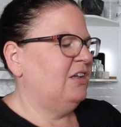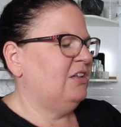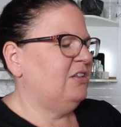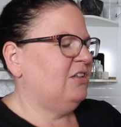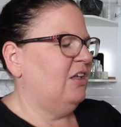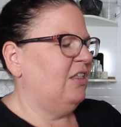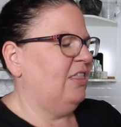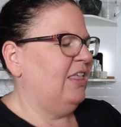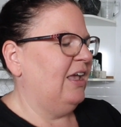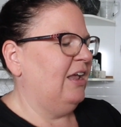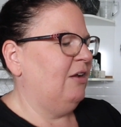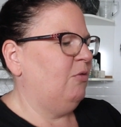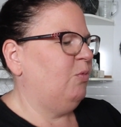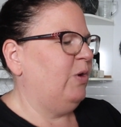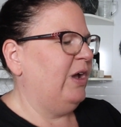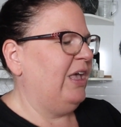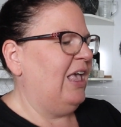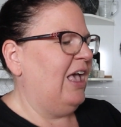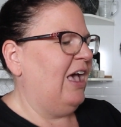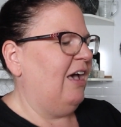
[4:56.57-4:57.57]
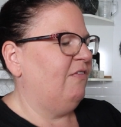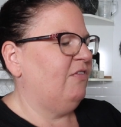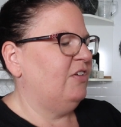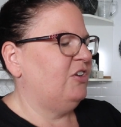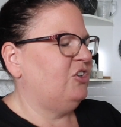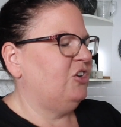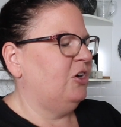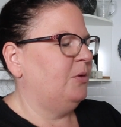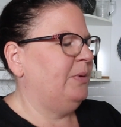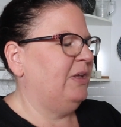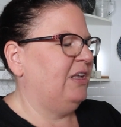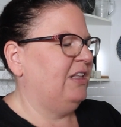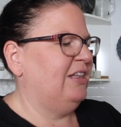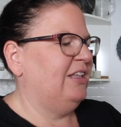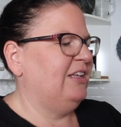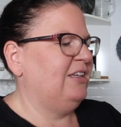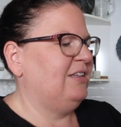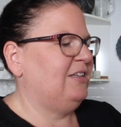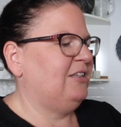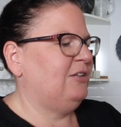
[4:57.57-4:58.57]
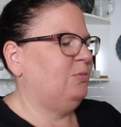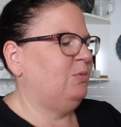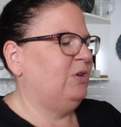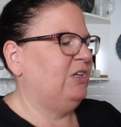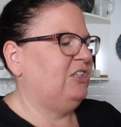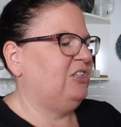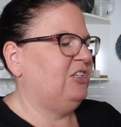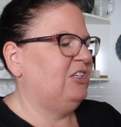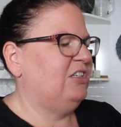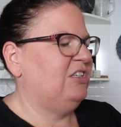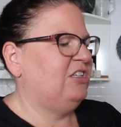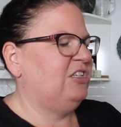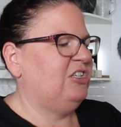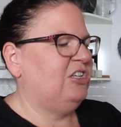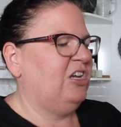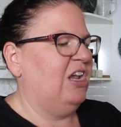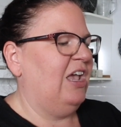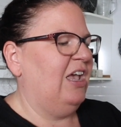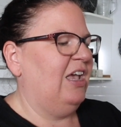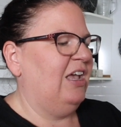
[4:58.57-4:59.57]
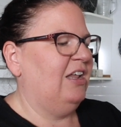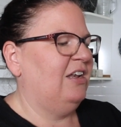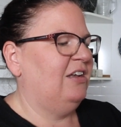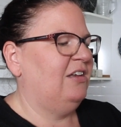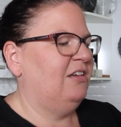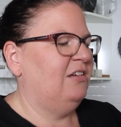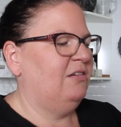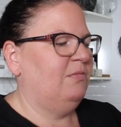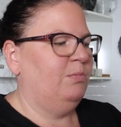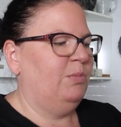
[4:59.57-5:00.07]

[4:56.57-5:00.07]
So then we have a shopping list which is shared